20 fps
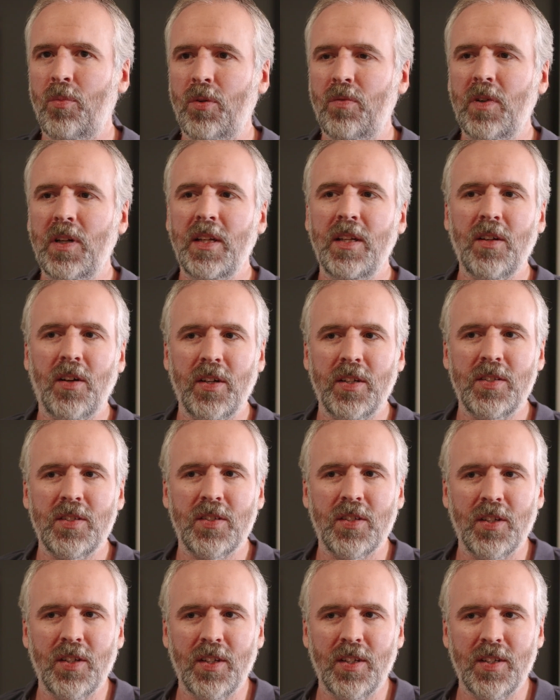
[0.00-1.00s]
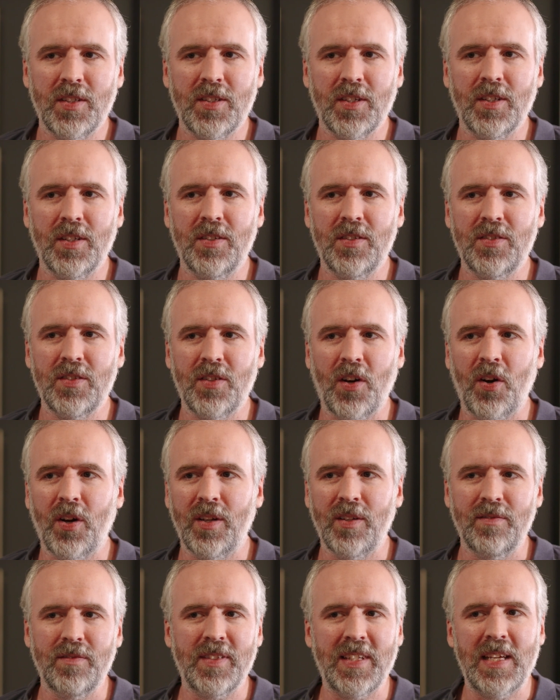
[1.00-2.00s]
be really nice to
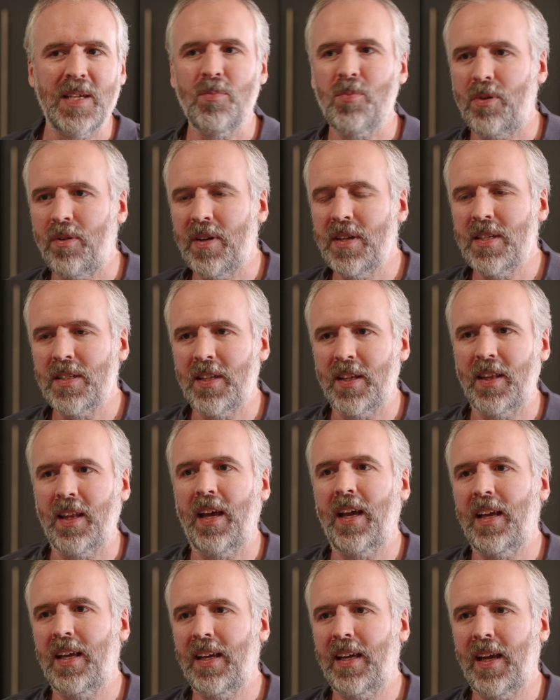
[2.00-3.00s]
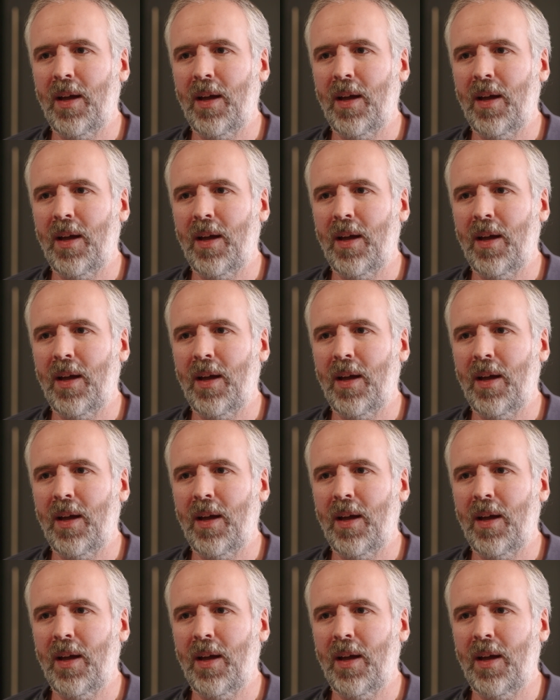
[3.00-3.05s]
dive deeper into that in